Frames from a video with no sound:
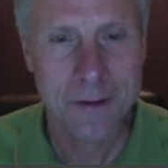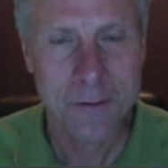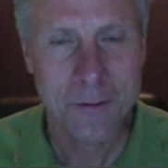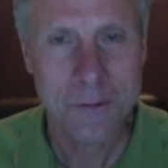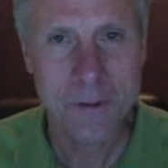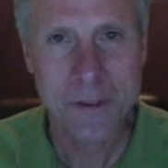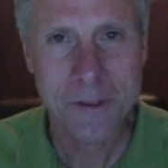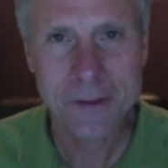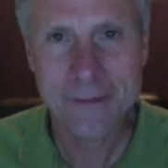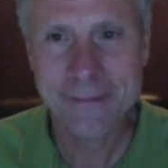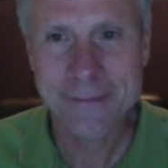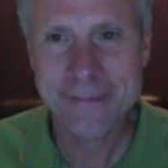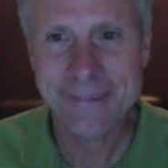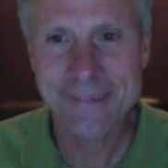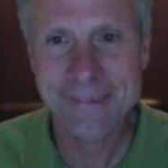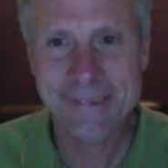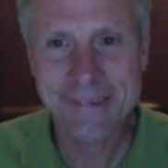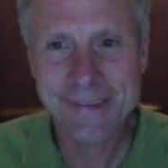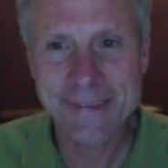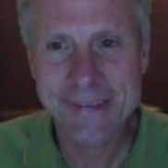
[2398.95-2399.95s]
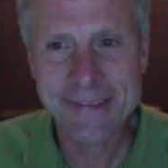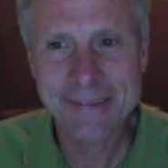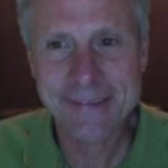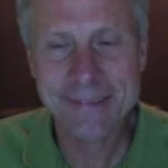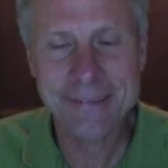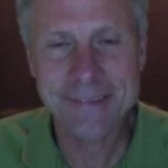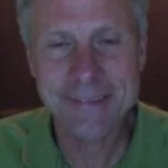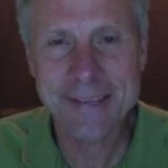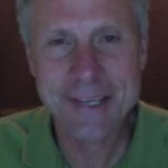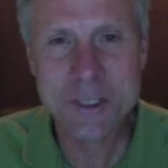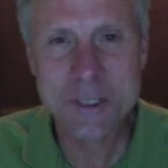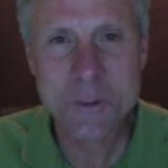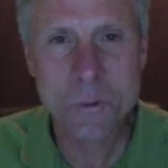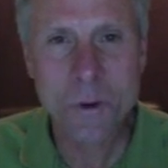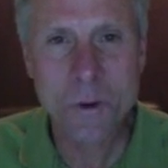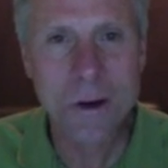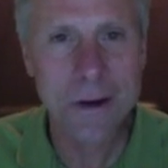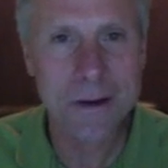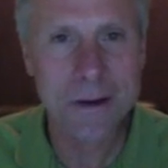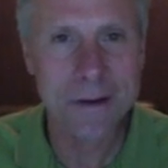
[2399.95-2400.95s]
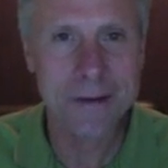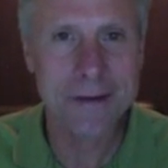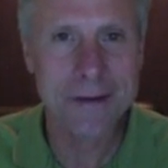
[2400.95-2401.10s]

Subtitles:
Well, guess what?